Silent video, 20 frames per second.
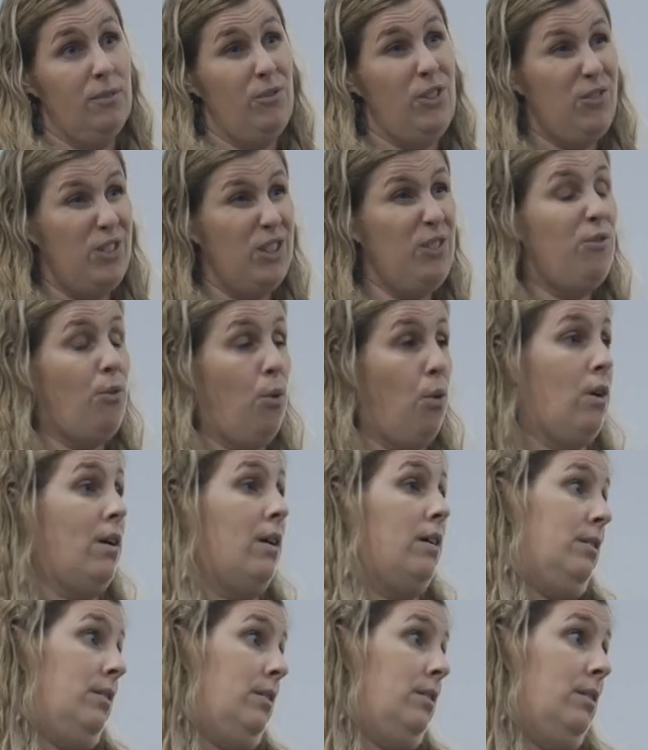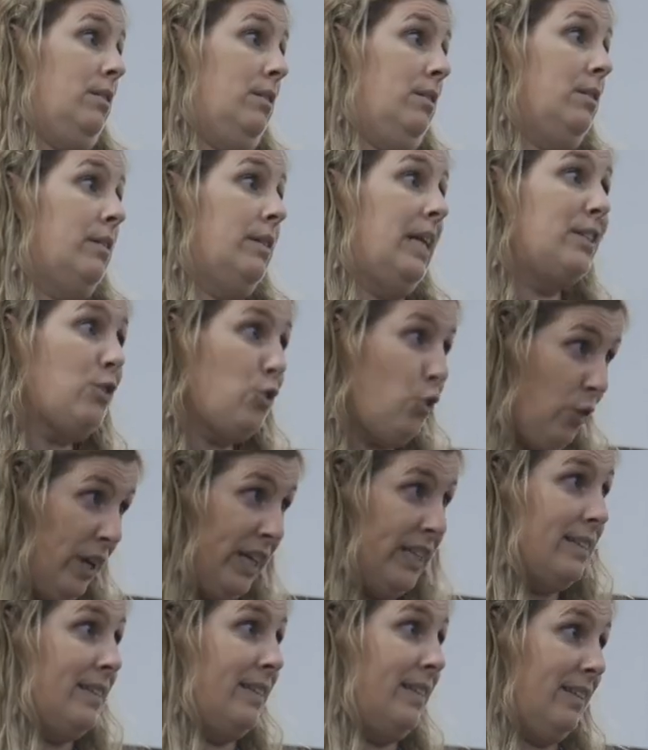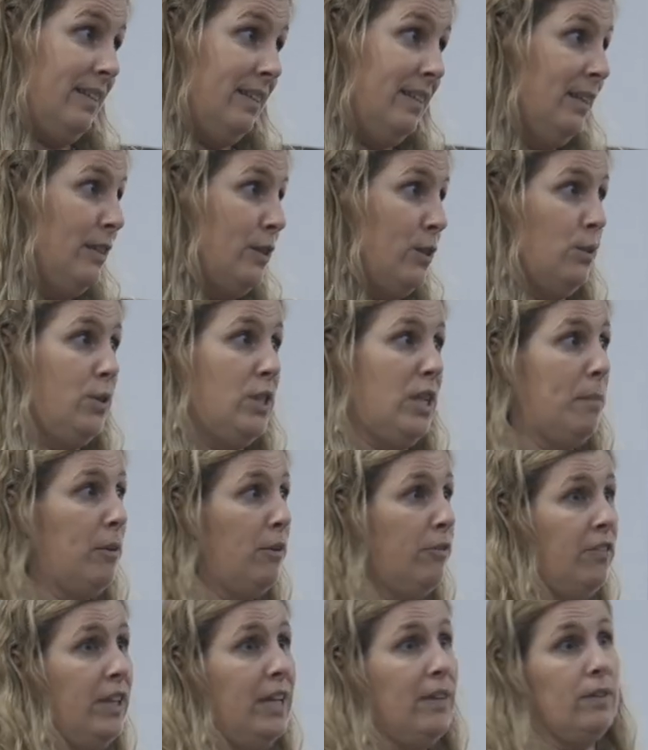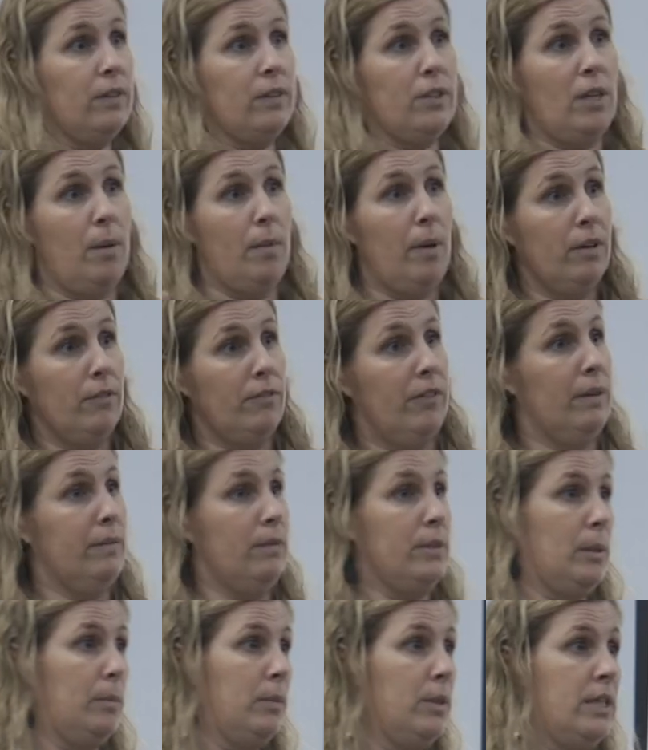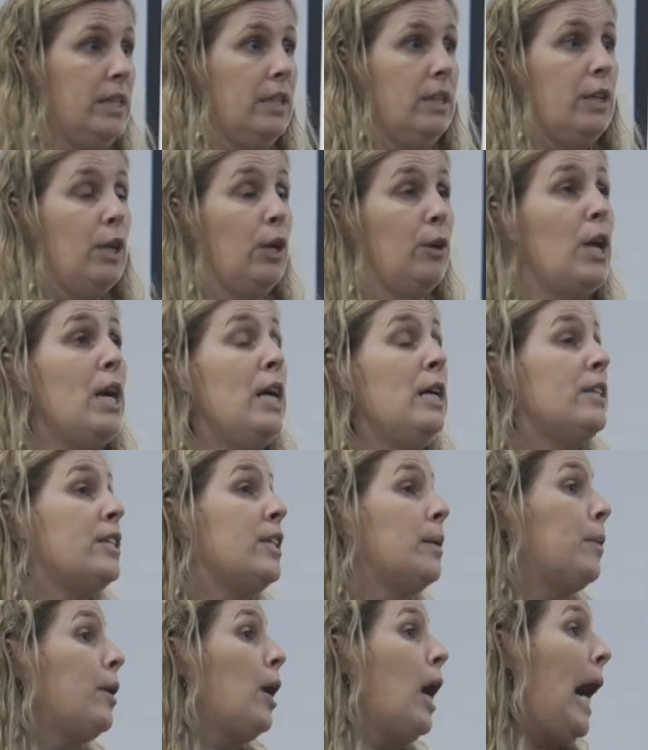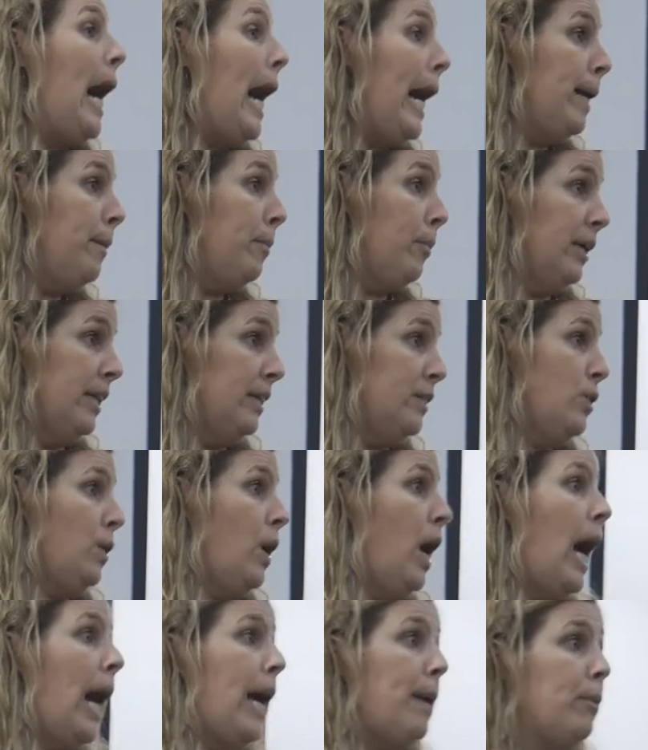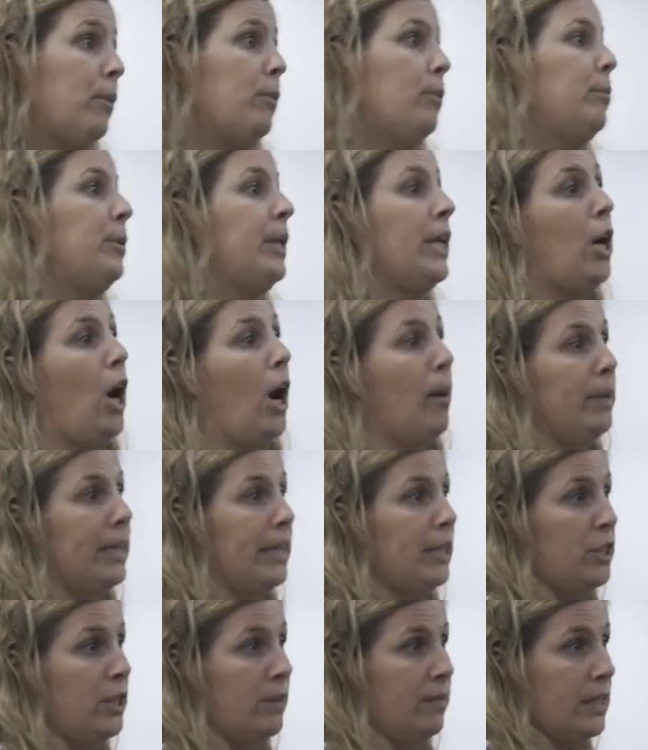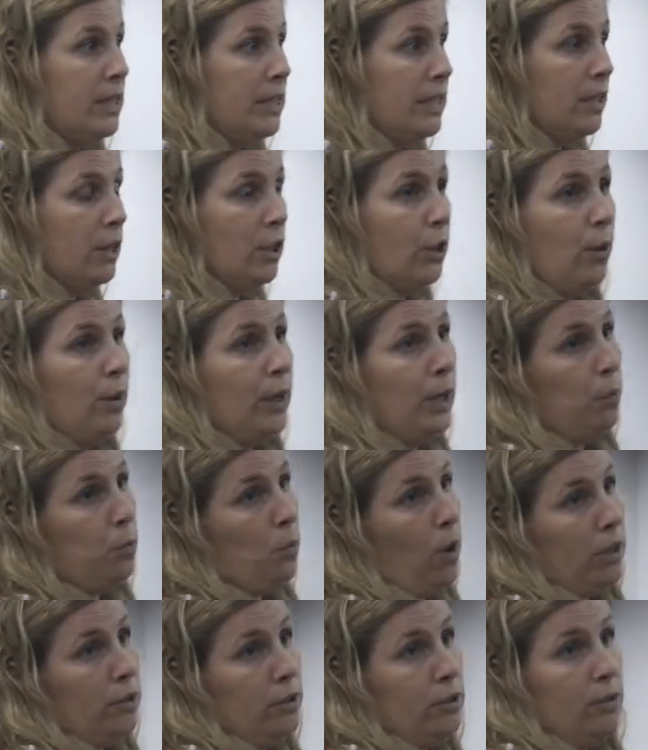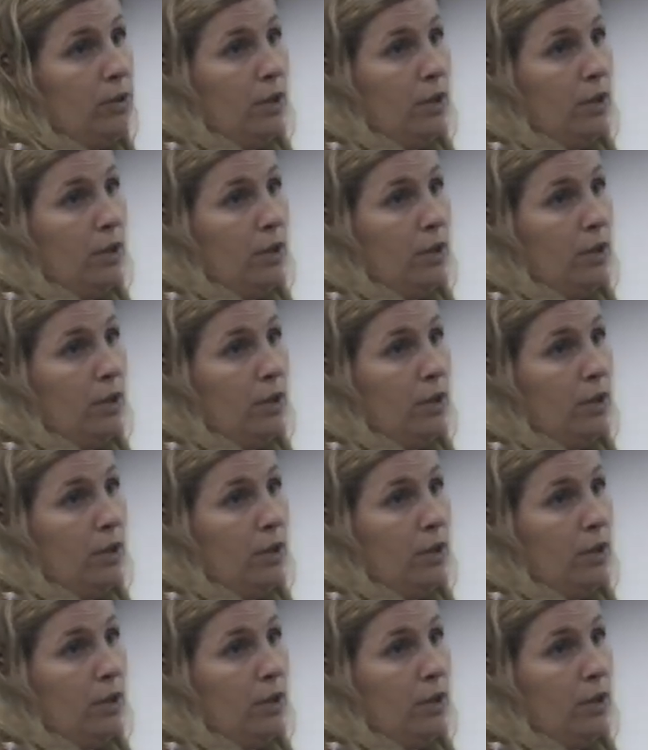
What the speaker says: 54. That's crazy. So some are flavored, some aren't flavored, some are silicone, some are hybrid. So hybrid would be a combination of a silicone and water